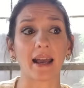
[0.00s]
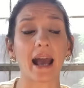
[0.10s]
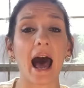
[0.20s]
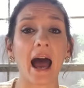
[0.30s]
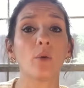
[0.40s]

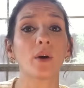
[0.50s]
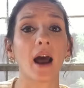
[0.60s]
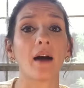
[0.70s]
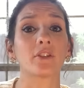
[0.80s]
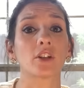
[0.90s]
Like I would
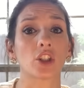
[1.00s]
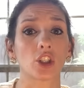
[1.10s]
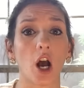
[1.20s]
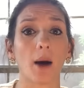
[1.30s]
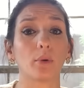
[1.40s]
have to
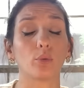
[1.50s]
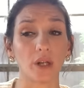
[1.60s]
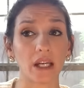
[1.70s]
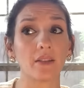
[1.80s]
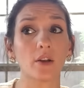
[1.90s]
stop
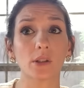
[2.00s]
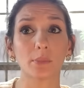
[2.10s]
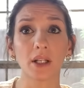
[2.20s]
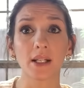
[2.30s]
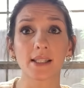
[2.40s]
reading those
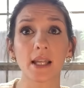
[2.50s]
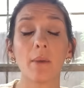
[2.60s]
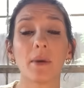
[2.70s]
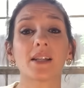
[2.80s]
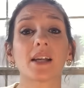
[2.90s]
books
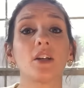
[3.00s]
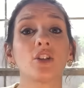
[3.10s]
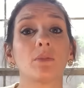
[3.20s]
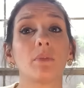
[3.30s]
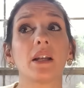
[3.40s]
because I
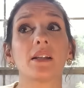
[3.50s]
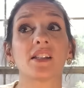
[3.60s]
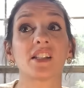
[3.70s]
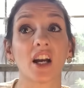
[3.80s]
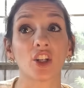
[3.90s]
used to be in
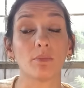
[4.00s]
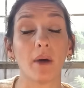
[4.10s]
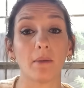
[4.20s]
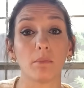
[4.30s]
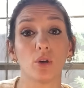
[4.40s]
such a
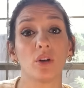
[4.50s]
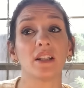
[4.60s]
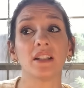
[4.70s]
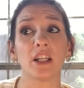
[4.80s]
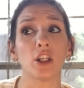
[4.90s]
bad mood
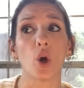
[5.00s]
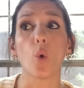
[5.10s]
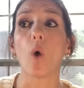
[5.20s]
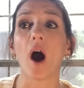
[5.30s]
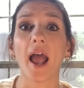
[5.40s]
and didn't know
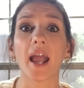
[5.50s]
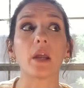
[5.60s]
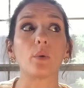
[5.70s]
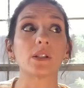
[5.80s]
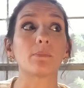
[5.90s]
why,
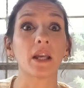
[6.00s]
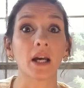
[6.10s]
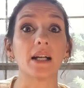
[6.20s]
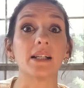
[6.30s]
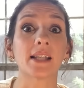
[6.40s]
and it was
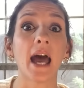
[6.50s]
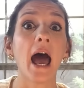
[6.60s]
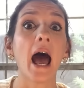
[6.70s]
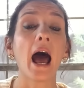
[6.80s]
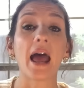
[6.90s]
because,
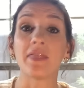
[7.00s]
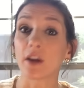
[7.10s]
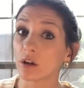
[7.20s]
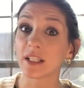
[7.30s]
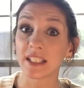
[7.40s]
and
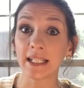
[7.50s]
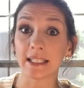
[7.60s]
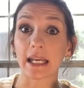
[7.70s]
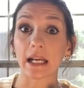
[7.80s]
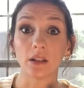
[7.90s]
they're
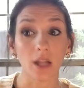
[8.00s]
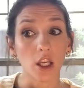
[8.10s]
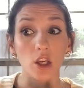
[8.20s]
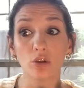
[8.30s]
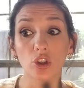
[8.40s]
addicting.
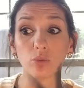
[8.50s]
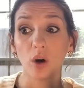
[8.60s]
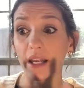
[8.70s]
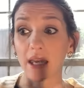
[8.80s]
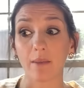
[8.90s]
Like you just
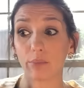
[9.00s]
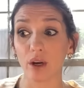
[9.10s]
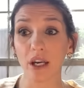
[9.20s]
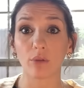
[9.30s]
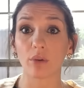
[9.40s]
want to keep
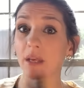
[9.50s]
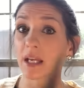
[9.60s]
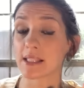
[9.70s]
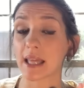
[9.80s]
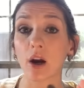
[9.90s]
reading
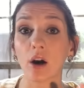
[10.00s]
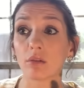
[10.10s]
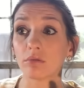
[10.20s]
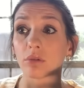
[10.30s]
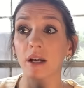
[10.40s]
because they
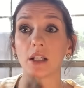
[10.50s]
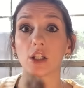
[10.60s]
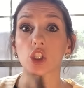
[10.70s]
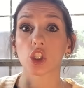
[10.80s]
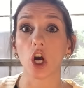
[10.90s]
are
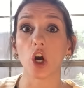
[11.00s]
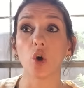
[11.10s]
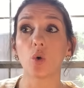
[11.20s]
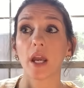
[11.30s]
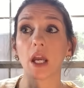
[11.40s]
written
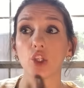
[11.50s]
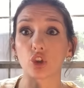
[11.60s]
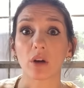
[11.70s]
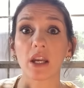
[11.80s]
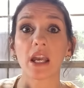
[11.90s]
so
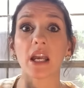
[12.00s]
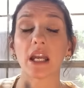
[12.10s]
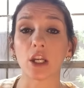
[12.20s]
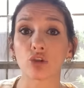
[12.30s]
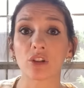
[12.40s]
intriguing
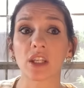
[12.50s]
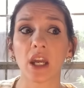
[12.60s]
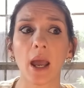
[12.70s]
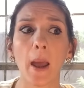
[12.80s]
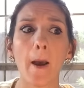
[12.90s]
and
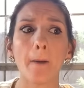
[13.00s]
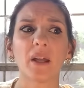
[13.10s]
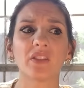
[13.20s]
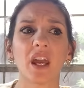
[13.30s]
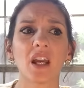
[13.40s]
interesting,
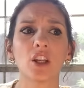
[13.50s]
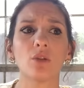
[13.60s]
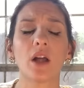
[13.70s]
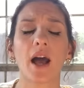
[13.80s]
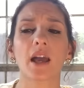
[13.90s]
but then
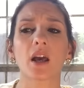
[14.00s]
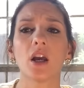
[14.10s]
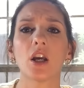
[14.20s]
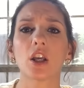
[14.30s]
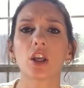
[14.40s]
you like,
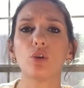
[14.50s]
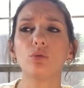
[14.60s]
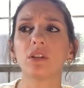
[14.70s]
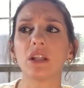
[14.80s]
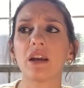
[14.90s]

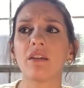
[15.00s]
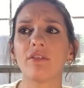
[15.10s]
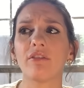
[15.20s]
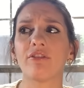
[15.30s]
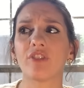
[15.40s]
you leave
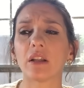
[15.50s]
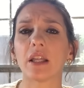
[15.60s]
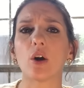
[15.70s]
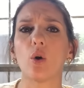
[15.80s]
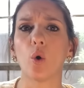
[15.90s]

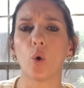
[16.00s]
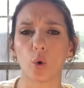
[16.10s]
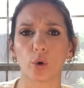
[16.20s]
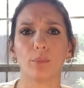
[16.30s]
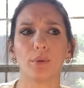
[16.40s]
feeling
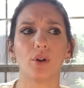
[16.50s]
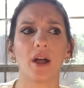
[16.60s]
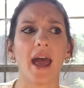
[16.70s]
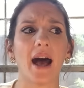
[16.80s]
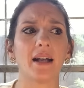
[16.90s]
horrible.
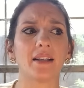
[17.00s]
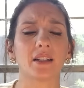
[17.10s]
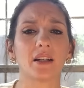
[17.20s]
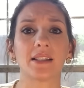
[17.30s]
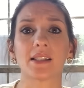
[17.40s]

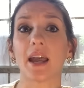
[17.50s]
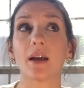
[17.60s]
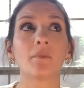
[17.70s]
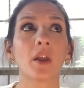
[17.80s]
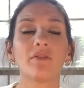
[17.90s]
And it's like
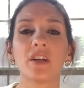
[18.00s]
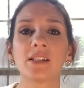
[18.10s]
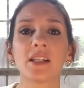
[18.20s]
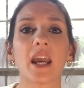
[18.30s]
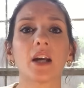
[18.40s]
V
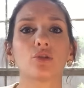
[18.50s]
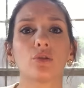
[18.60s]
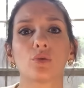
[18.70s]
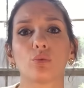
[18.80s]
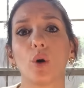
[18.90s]
C
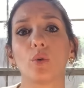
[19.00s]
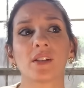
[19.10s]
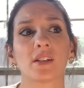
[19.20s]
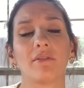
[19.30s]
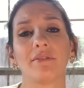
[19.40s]
Andrews
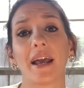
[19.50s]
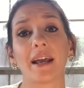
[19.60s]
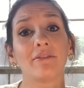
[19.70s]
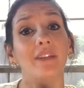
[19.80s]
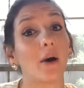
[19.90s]
wrote stuff
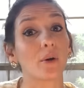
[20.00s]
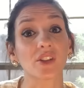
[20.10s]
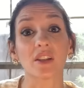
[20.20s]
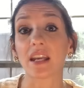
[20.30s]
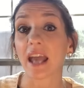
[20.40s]
like
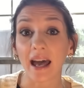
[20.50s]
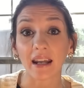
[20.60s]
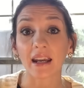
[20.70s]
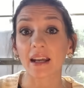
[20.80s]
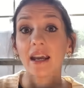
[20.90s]
Flowers in the
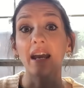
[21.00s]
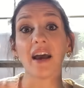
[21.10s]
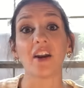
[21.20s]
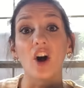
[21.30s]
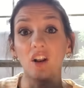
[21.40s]
Attic
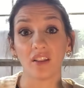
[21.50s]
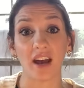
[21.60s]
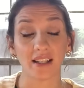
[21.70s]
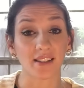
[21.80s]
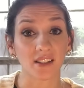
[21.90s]
and all of
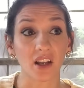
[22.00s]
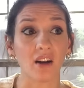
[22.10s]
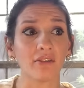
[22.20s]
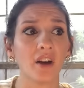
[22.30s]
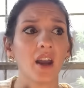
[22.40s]
that
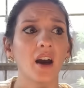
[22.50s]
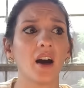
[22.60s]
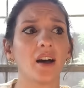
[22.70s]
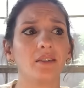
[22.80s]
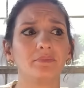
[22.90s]
stuff.
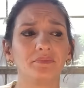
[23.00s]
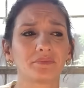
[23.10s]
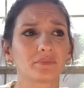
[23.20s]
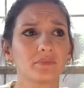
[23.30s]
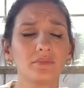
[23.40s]
Um,
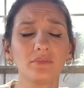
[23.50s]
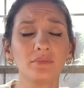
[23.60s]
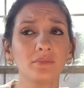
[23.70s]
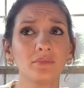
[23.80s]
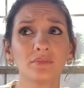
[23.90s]

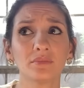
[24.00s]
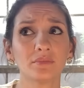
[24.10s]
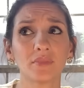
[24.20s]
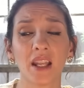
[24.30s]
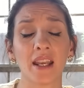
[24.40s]

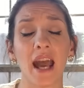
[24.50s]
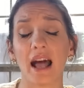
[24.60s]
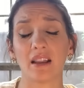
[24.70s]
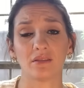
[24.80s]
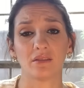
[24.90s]

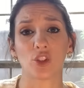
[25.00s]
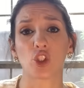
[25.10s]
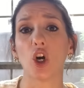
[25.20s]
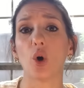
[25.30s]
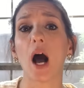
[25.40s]
yeah.
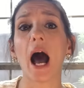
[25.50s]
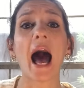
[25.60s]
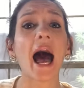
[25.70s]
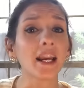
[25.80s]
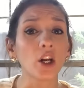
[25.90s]
So
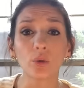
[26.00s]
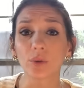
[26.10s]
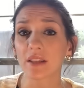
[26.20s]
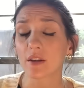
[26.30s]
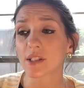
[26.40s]
I
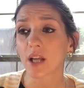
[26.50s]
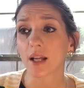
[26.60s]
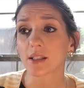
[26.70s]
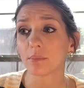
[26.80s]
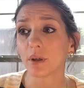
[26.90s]
don't read those
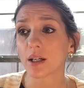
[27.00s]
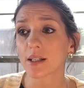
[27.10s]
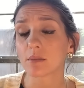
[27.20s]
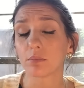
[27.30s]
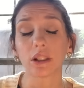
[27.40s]
kinds of
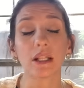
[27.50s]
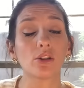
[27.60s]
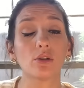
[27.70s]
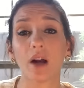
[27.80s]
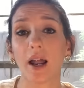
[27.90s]
books.
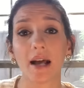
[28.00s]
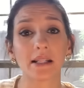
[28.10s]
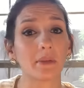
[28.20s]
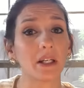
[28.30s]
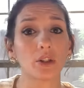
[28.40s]
Please do not
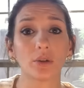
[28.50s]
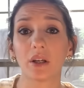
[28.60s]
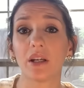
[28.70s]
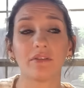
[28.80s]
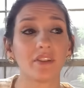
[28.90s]
ask me to
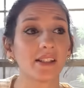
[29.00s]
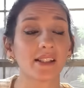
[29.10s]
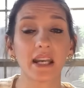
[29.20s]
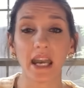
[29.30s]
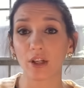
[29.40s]
read V
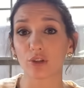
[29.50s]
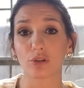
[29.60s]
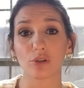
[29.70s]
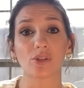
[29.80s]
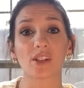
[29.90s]
C
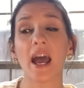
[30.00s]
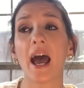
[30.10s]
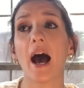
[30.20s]
Andrews.